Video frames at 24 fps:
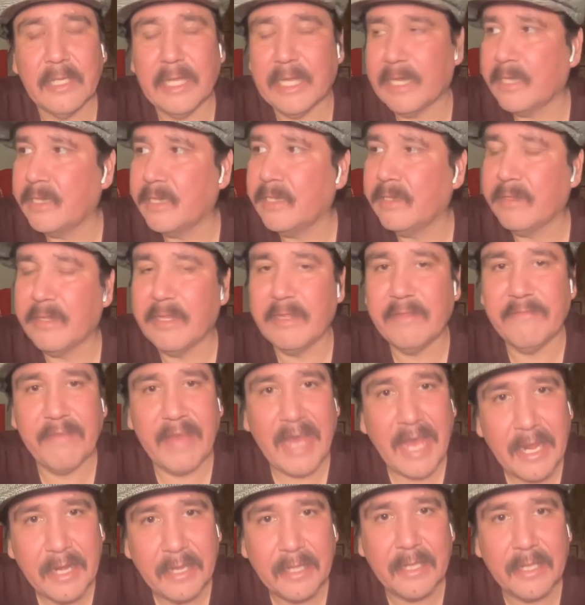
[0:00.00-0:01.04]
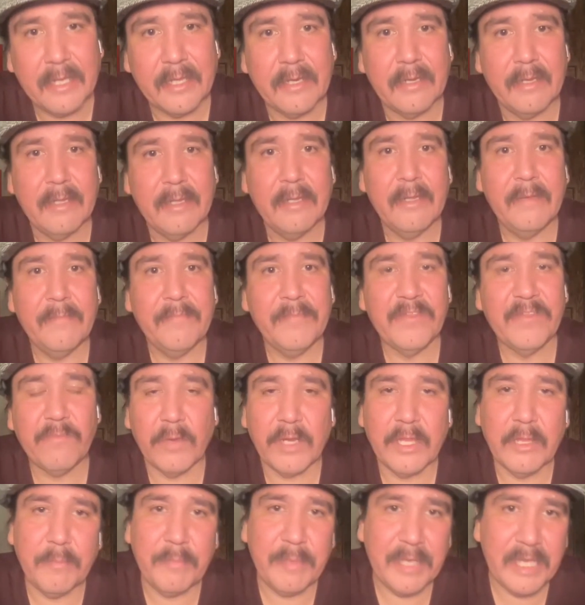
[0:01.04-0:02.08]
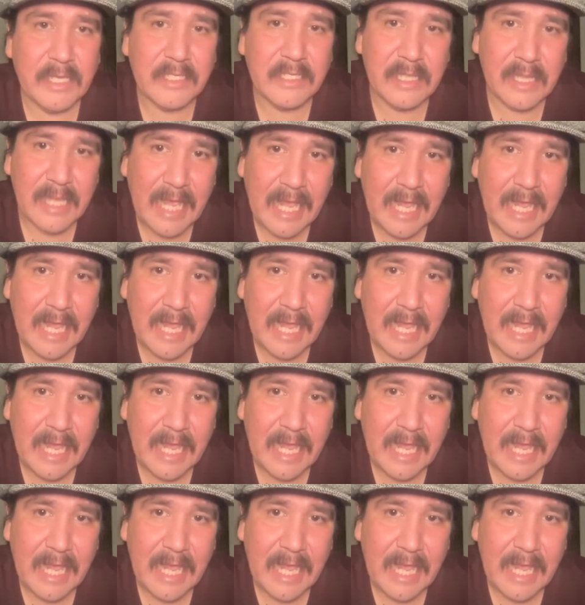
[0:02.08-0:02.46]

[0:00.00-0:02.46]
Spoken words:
Like in the Vatican, it's one of the biggest